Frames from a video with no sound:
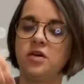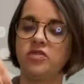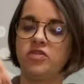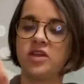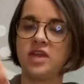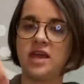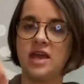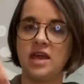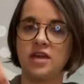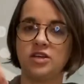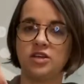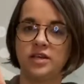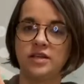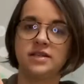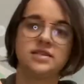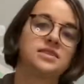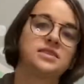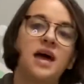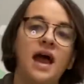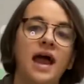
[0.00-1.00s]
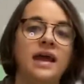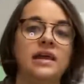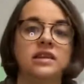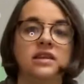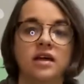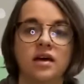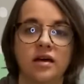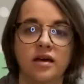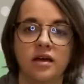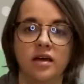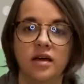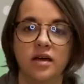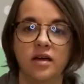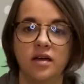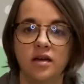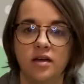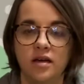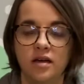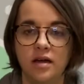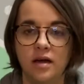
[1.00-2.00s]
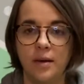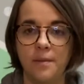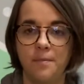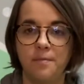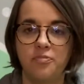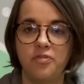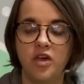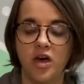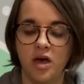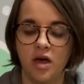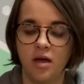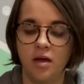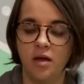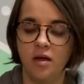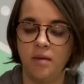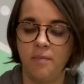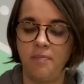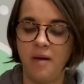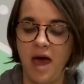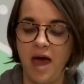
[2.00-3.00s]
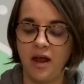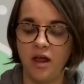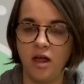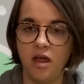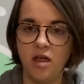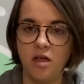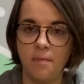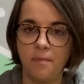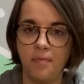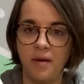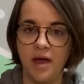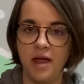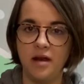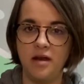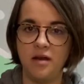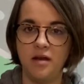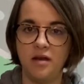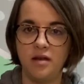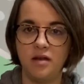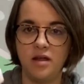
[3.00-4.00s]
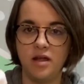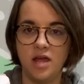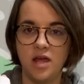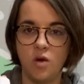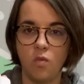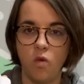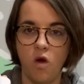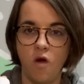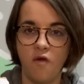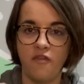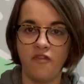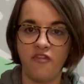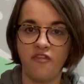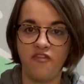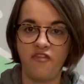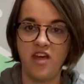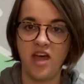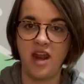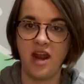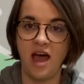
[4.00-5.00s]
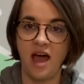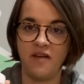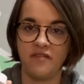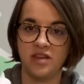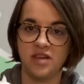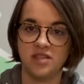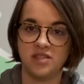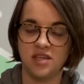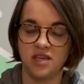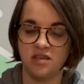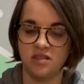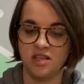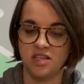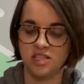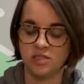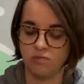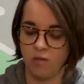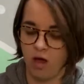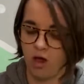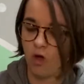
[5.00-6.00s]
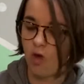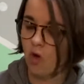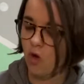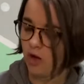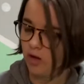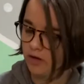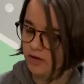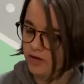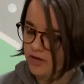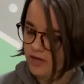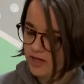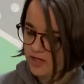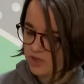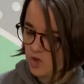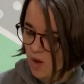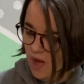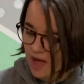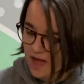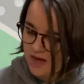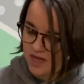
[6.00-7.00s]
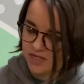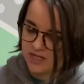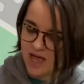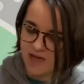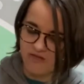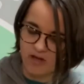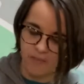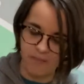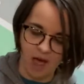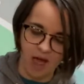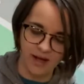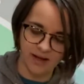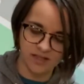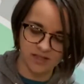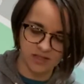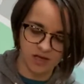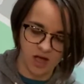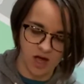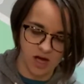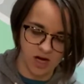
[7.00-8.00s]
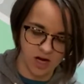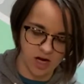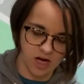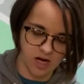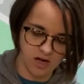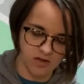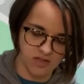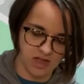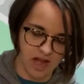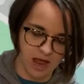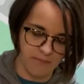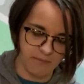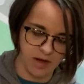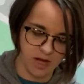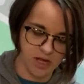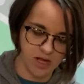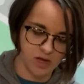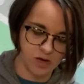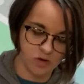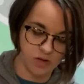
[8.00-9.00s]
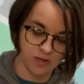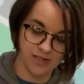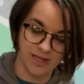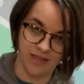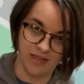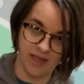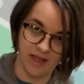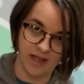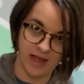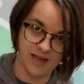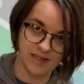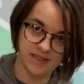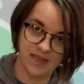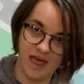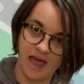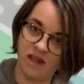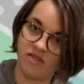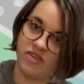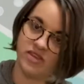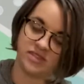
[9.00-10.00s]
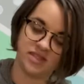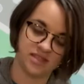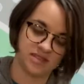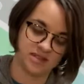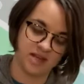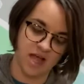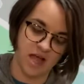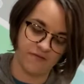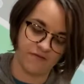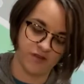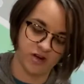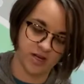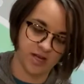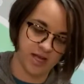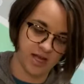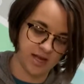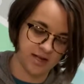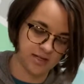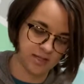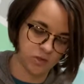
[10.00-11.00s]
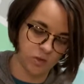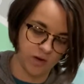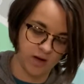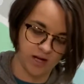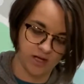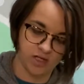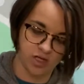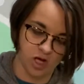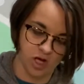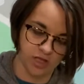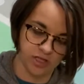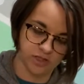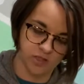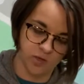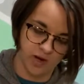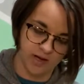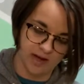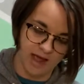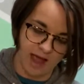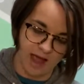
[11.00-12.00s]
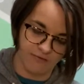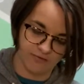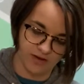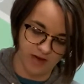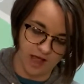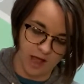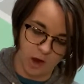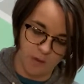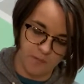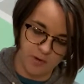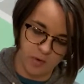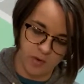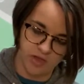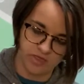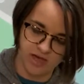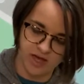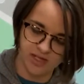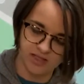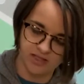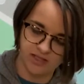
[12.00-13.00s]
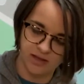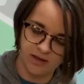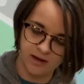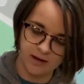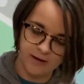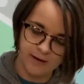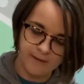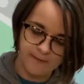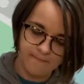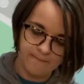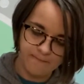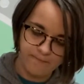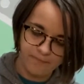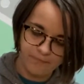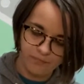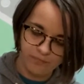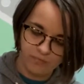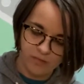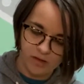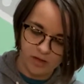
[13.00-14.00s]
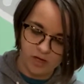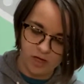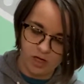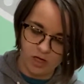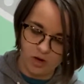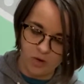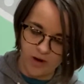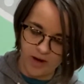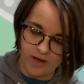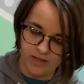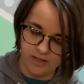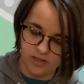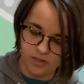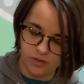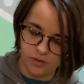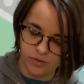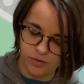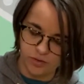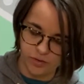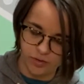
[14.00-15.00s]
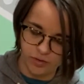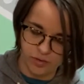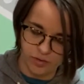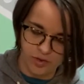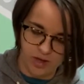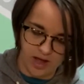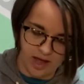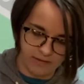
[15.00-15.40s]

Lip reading: the candle inside the bottle, but it won't fit, obviously, in this small hole. So I just have a box cutter that I'm going to use, and like I said, this is not for kids, so an adult is going to have to help you with this. You're going to